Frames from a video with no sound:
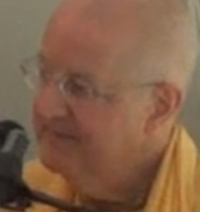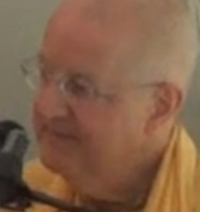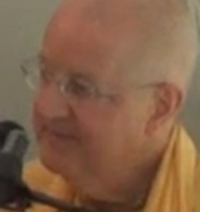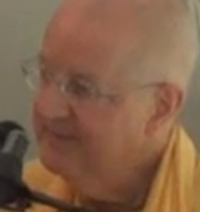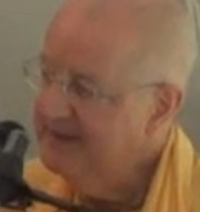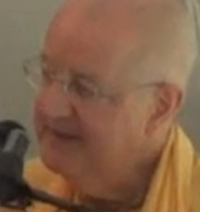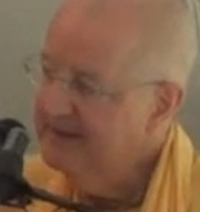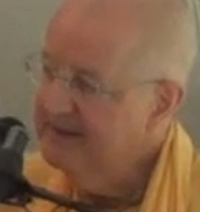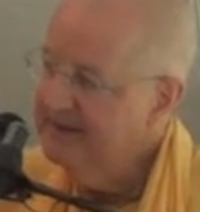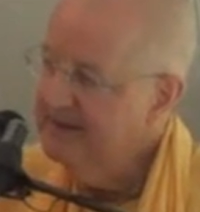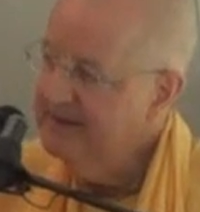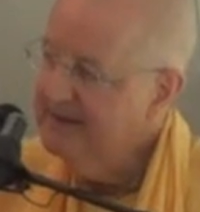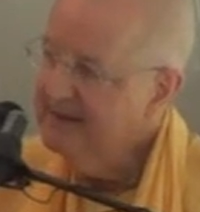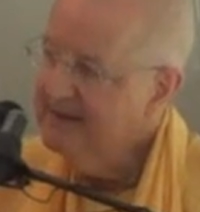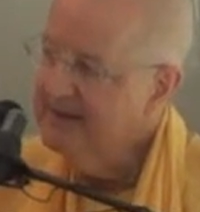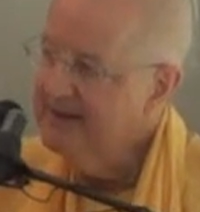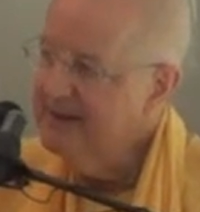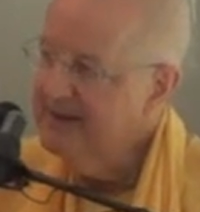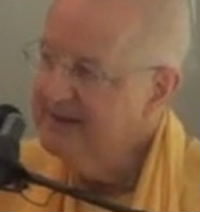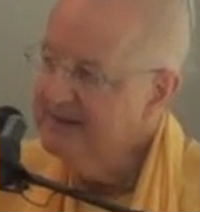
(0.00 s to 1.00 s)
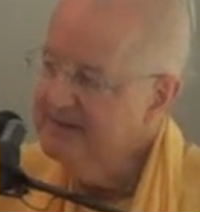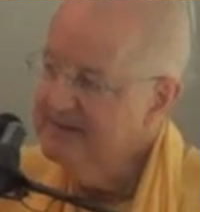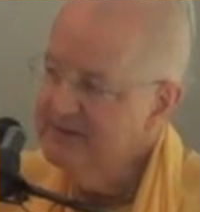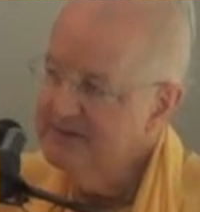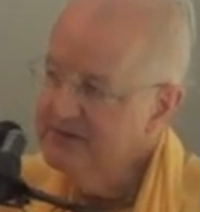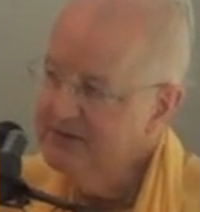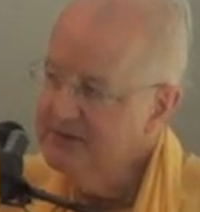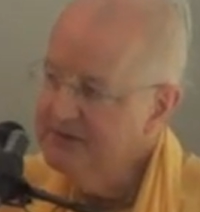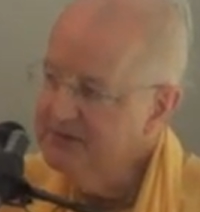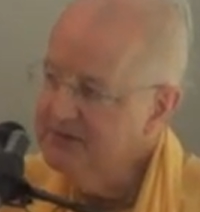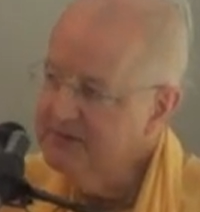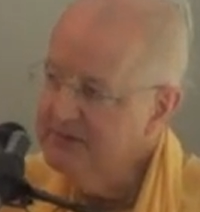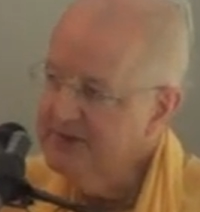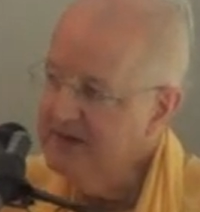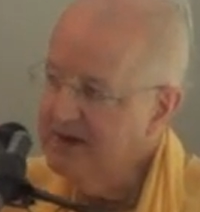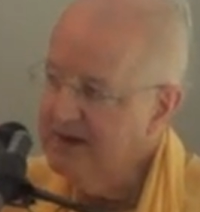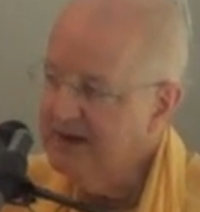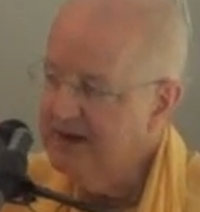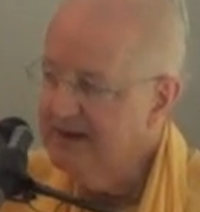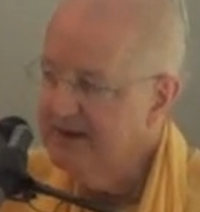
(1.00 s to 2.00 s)
be connected to
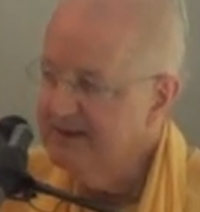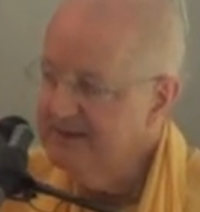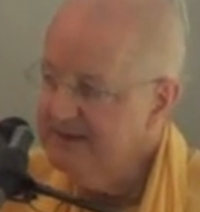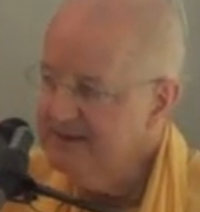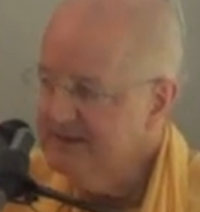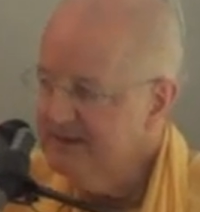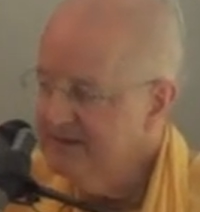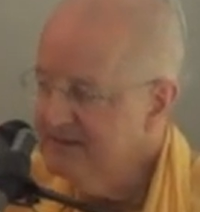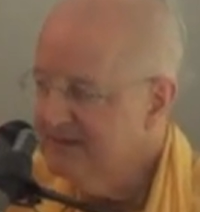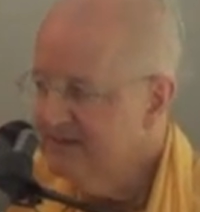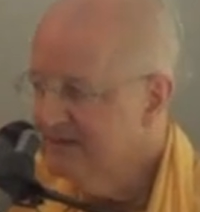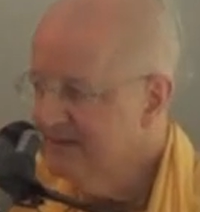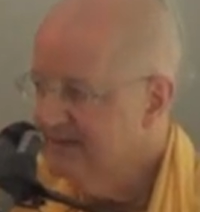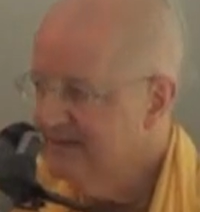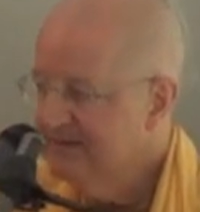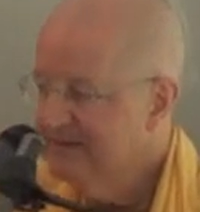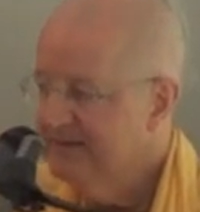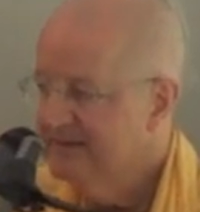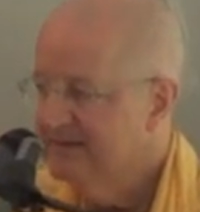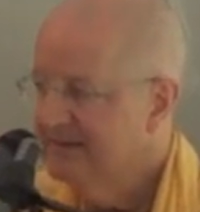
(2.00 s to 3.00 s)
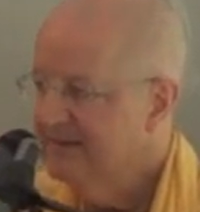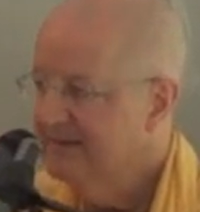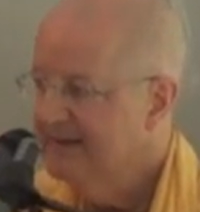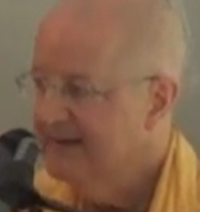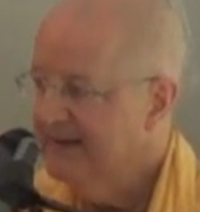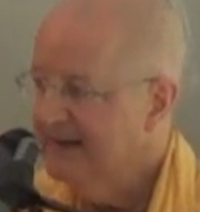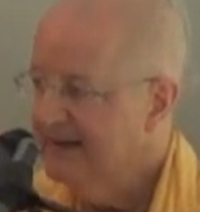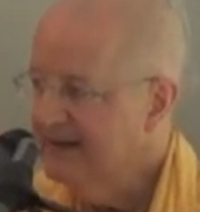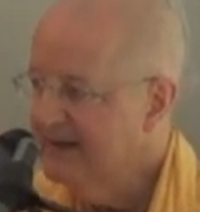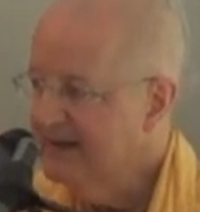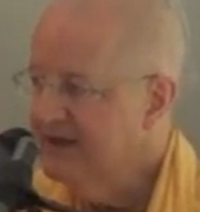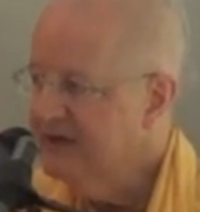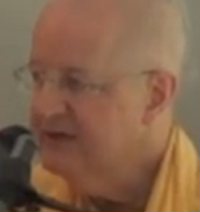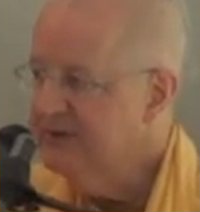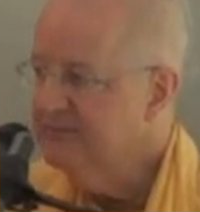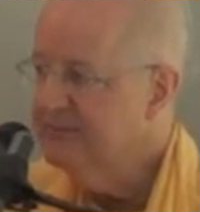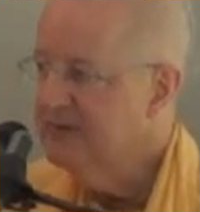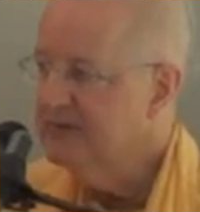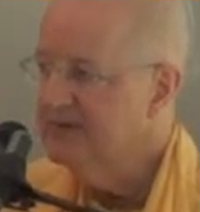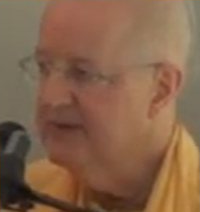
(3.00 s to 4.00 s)
the heart, at
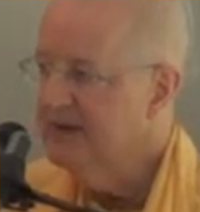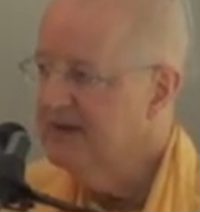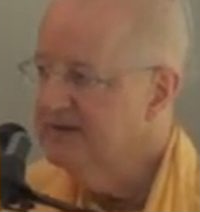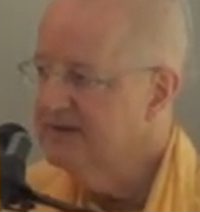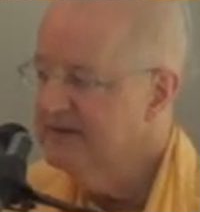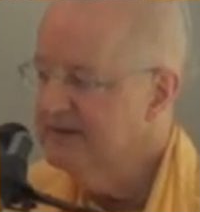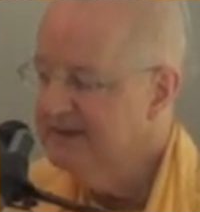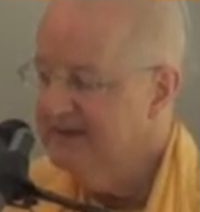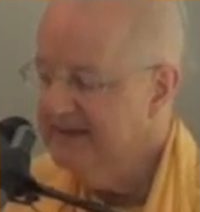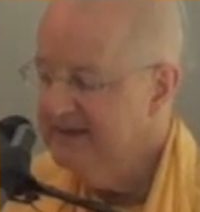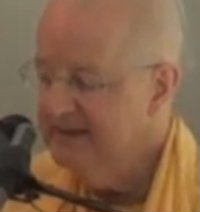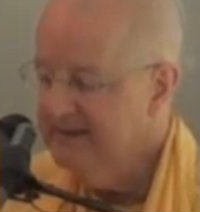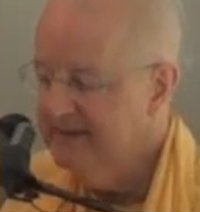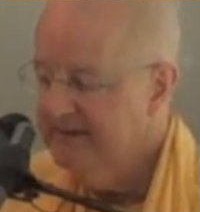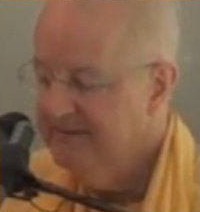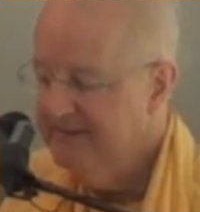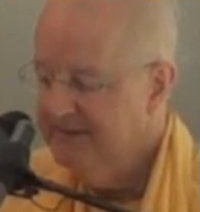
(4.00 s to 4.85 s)
least potentially,